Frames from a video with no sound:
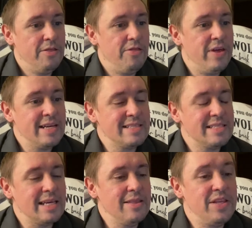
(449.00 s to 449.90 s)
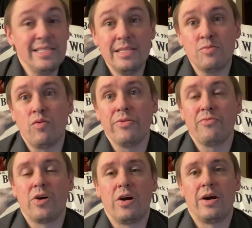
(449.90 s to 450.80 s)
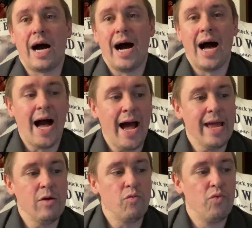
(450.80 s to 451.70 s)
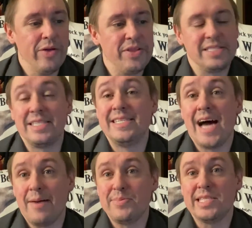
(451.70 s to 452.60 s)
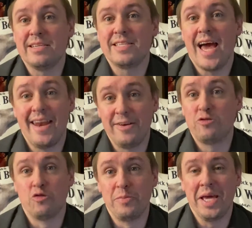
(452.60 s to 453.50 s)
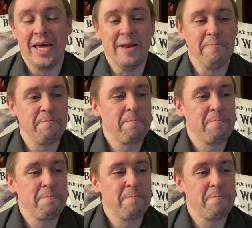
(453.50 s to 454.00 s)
This is one where I read the synopsis and it drew me in.